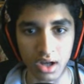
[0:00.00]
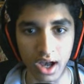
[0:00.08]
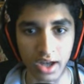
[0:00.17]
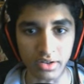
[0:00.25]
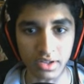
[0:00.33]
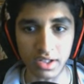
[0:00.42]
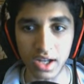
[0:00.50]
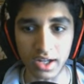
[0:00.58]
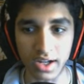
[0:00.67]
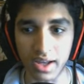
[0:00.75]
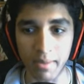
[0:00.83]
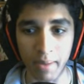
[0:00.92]
I don't think I
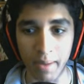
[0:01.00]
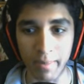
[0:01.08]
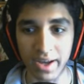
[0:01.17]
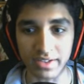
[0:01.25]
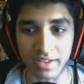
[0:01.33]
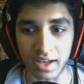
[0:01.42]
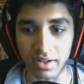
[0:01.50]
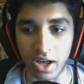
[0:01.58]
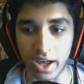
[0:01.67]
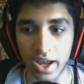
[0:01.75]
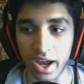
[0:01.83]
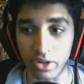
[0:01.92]
can hit my man's. I.
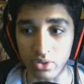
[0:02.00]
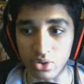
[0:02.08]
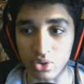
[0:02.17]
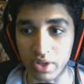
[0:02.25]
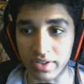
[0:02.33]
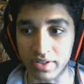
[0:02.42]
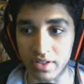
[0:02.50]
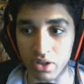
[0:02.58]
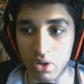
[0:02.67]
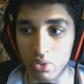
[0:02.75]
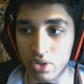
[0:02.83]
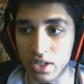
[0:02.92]
Hey, I don't trust it.
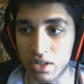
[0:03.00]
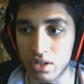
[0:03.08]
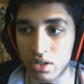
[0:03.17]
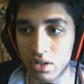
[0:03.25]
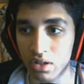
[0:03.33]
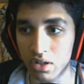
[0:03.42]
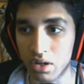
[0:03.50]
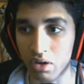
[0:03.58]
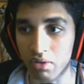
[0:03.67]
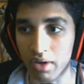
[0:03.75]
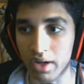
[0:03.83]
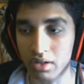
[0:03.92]
Low key.
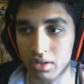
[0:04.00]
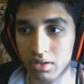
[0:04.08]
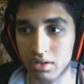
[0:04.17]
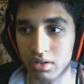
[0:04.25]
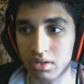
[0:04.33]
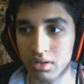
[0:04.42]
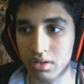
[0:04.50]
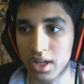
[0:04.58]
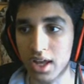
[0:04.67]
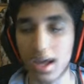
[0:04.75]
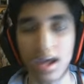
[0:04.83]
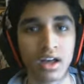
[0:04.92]
All right.
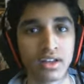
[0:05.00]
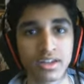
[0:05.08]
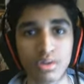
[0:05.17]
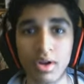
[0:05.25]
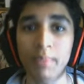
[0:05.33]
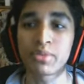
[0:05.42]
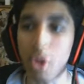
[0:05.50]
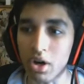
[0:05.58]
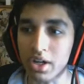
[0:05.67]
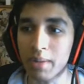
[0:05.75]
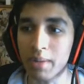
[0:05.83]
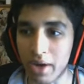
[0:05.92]
Yeah, that's what I'm
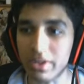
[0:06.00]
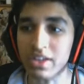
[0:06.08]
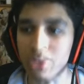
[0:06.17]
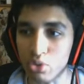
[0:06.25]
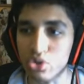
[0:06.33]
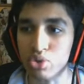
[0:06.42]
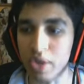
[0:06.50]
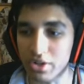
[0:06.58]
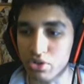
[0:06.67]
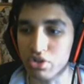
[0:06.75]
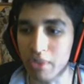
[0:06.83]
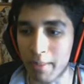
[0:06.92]
talking about. Get those
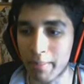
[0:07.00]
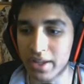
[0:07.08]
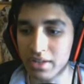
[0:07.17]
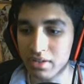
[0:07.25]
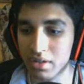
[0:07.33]
treasures, my man.